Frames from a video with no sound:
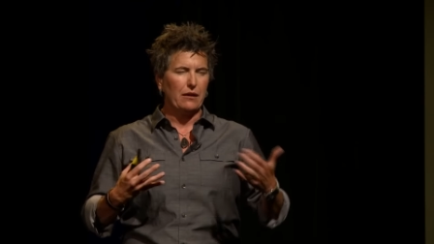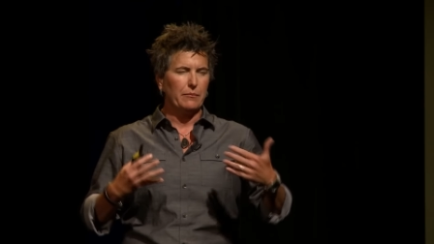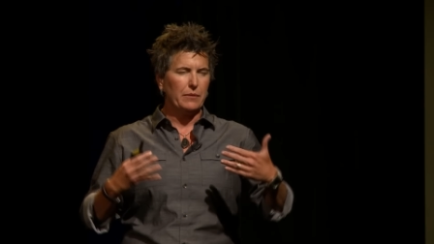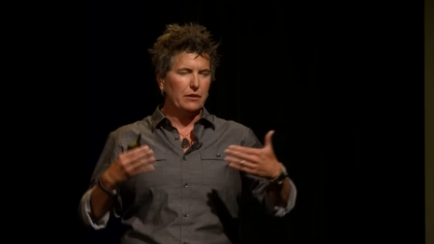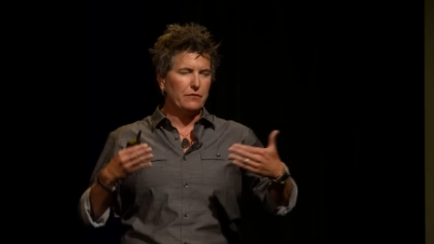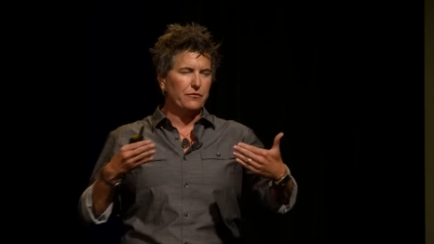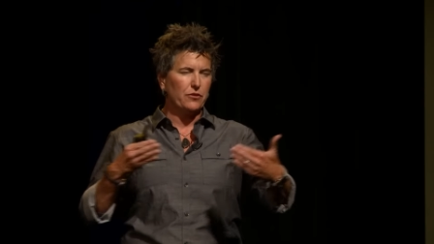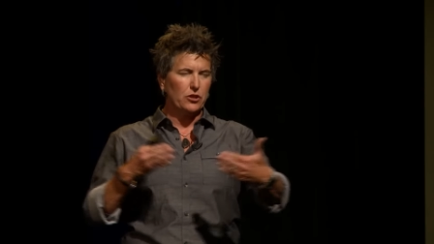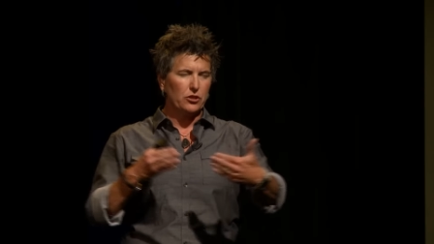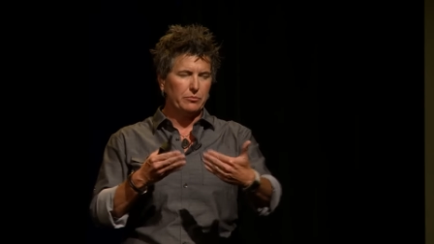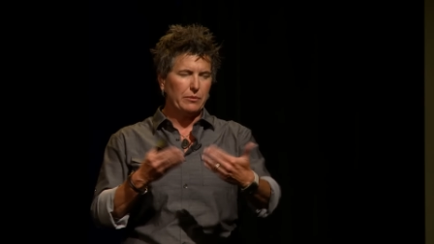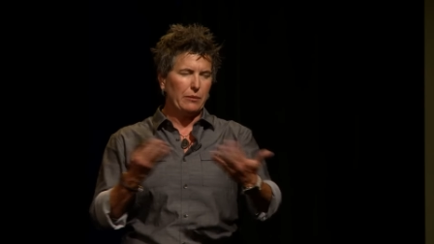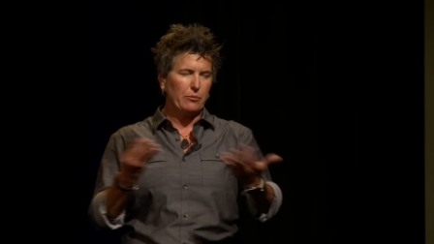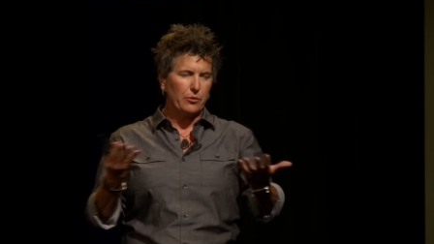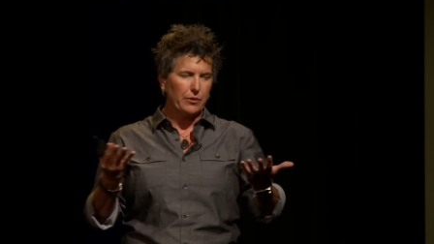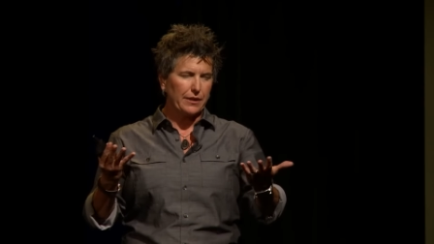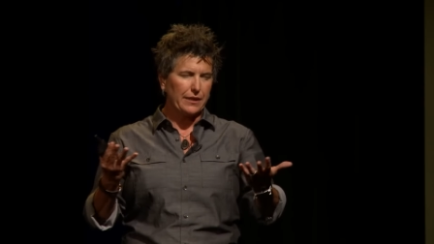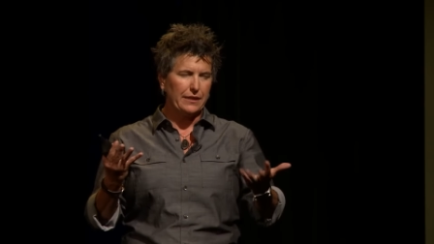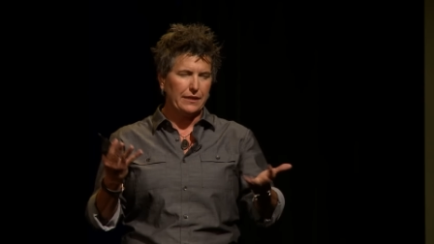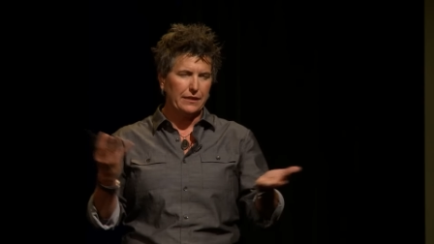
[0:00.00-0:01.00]
I mean, first, maybe we
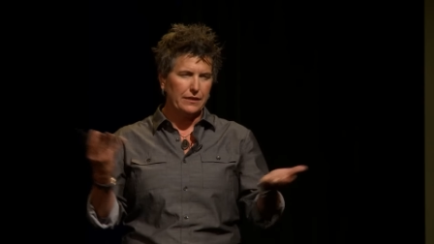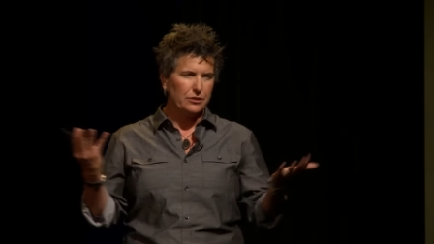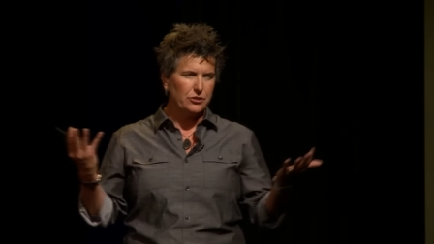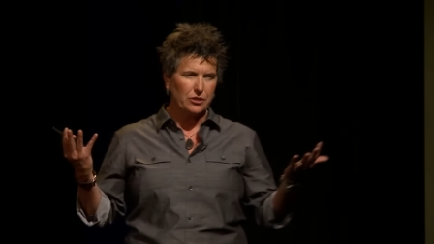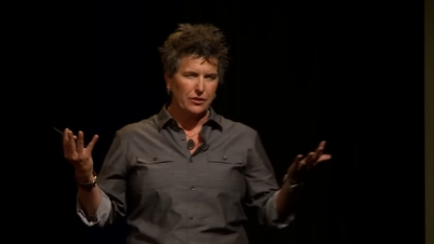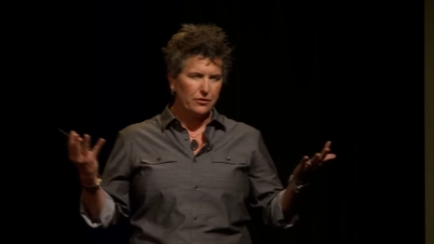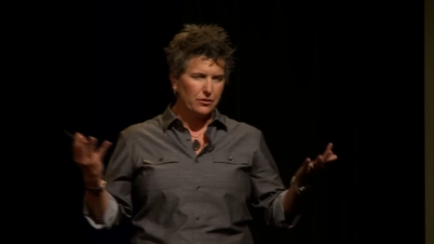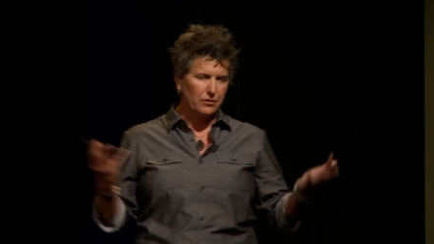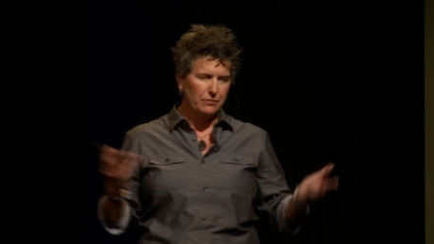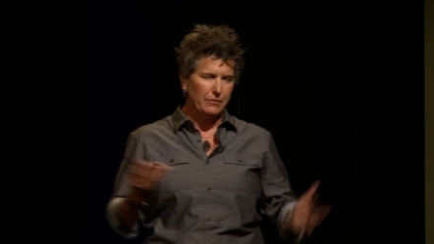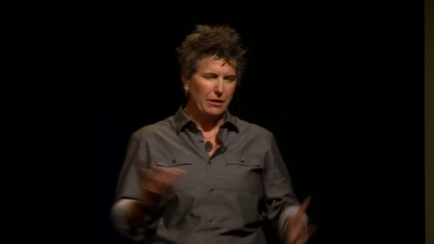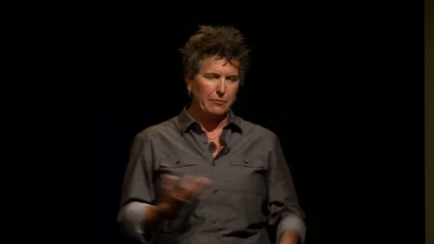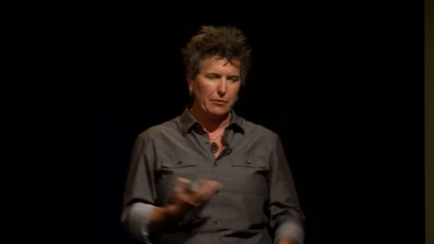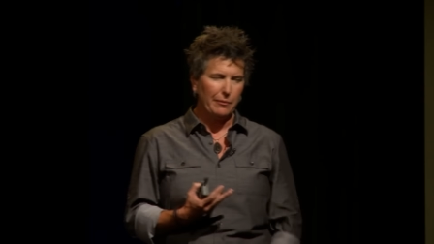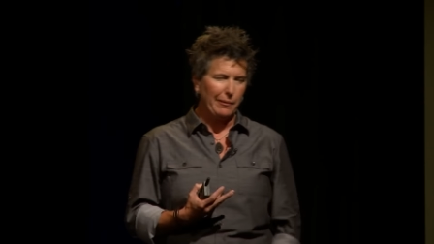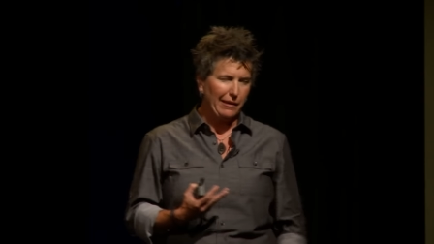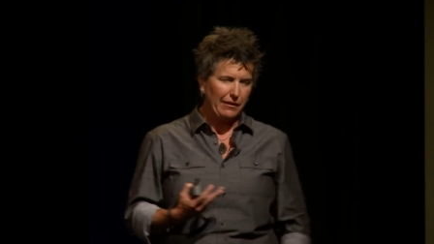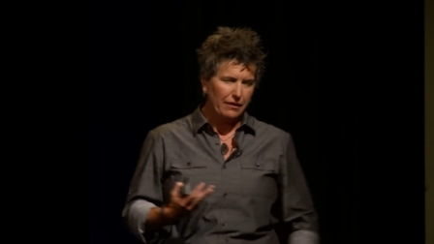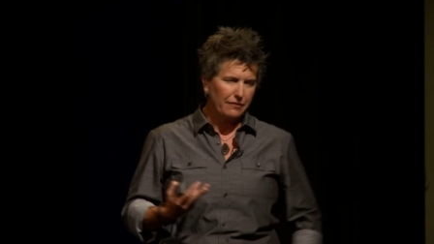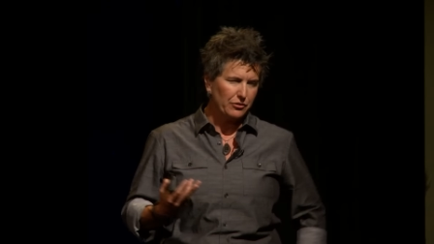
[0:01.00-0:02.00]
were going to hit each other. Maybe
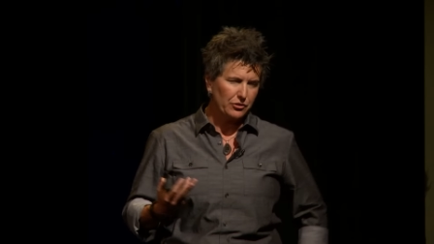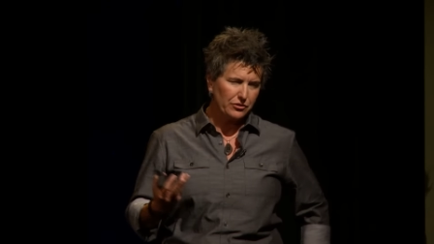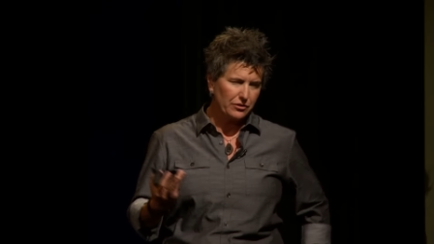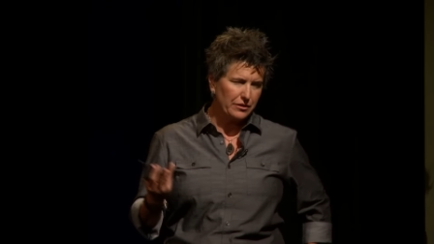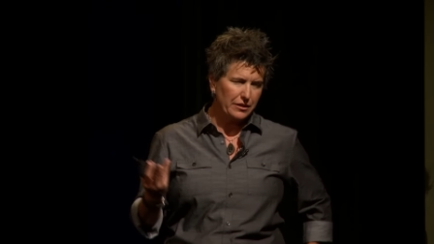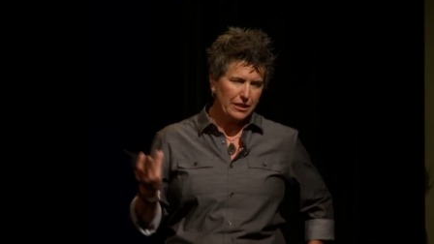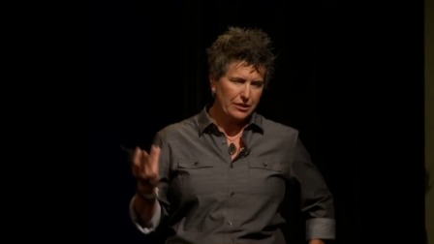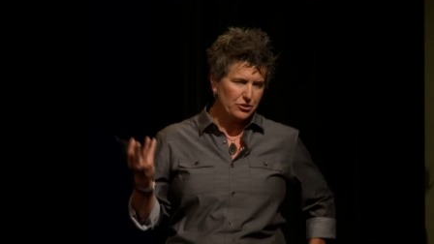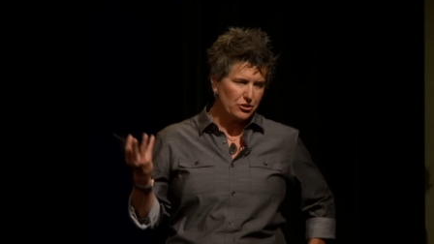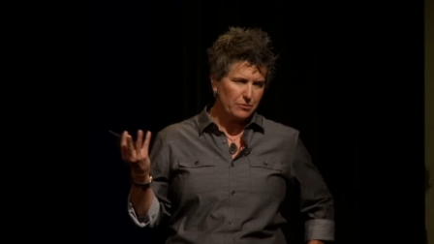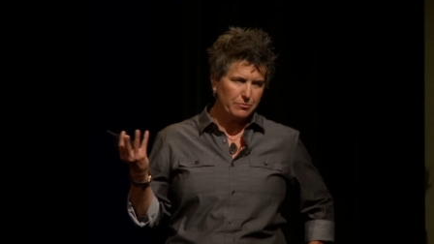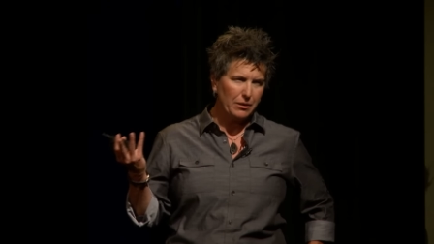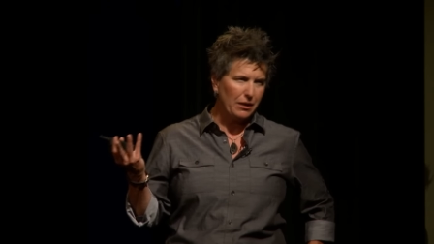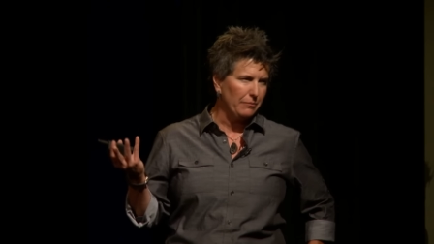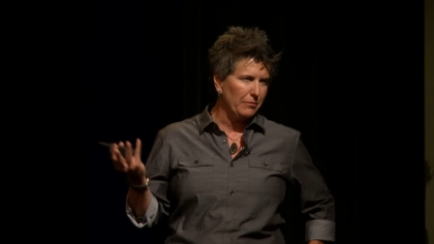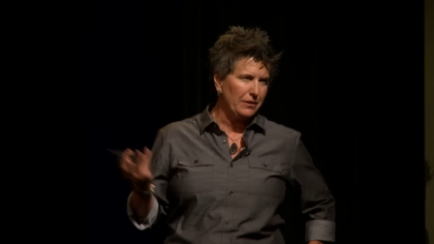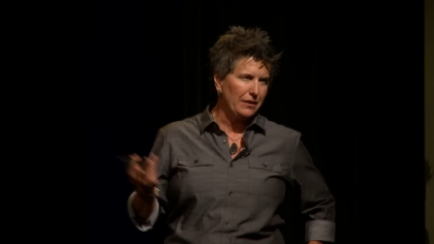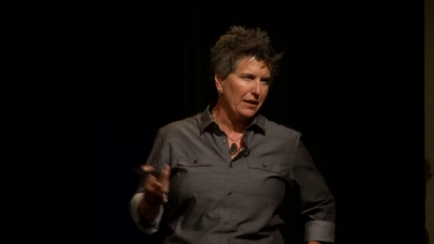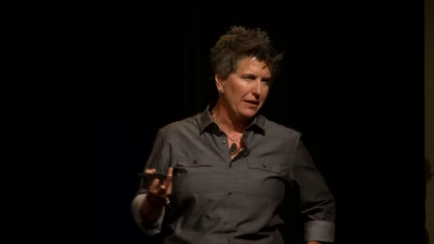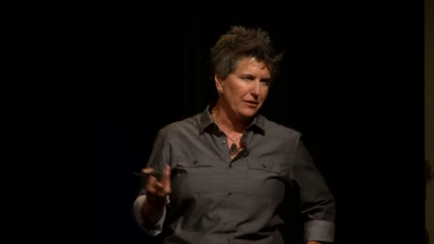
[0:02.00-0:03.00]
my life was in danger.
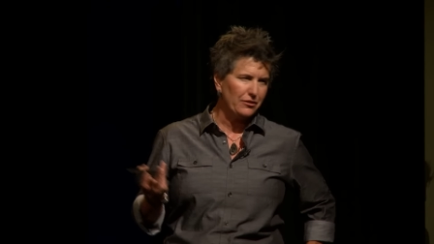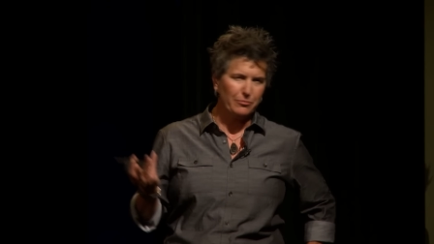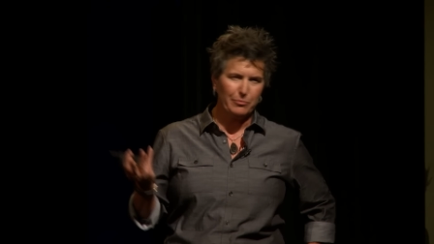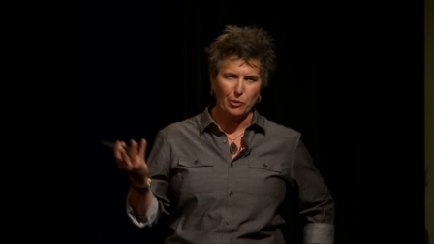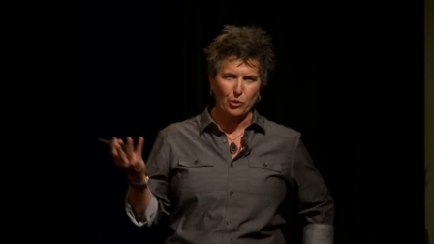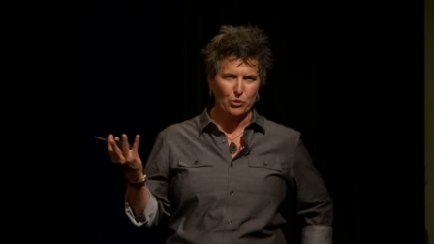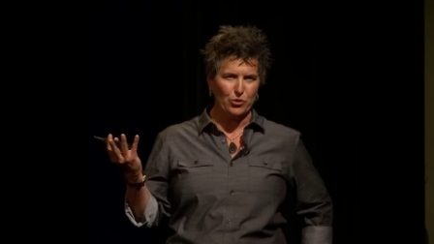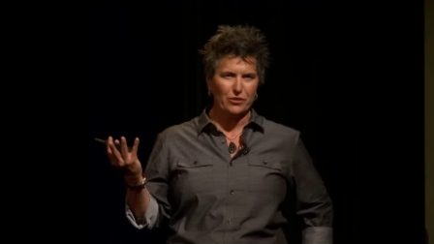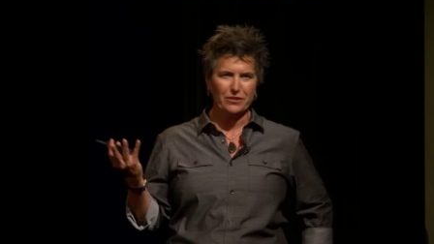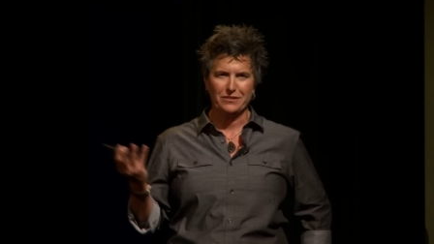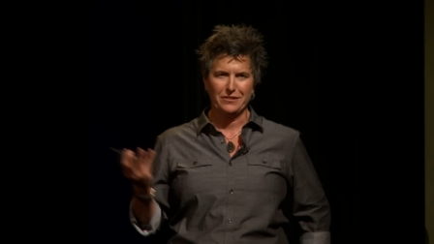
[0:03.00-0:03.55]
Probably not. It's Boulder.